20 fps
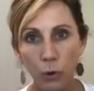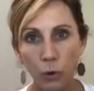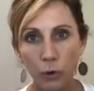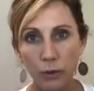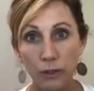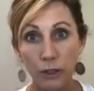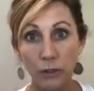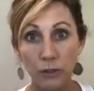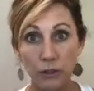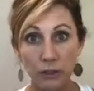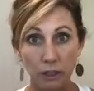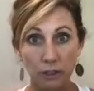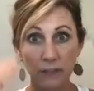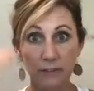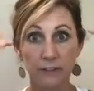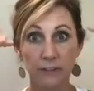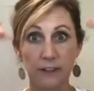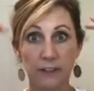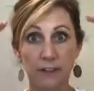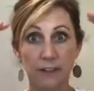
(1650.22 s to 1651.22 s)
till you start to
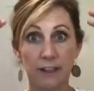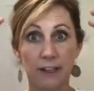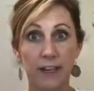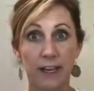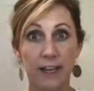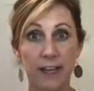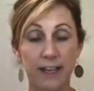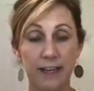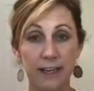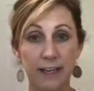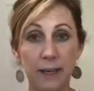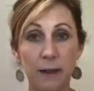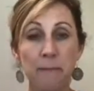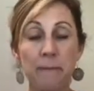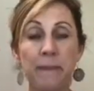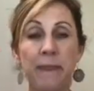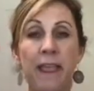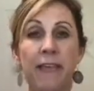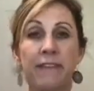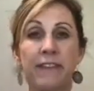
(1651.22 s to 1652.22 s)
feel a little lightheaded.
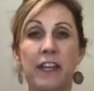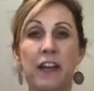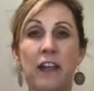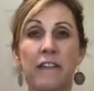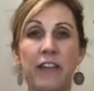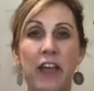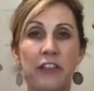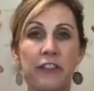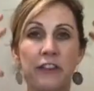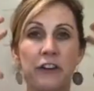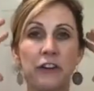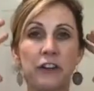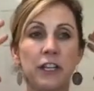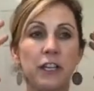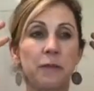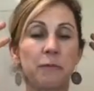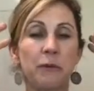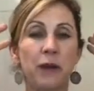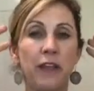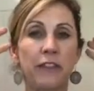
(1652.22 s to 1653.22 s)
Then on that
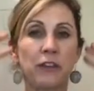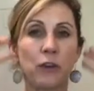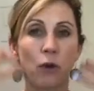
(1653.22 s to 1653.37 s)
30th breath,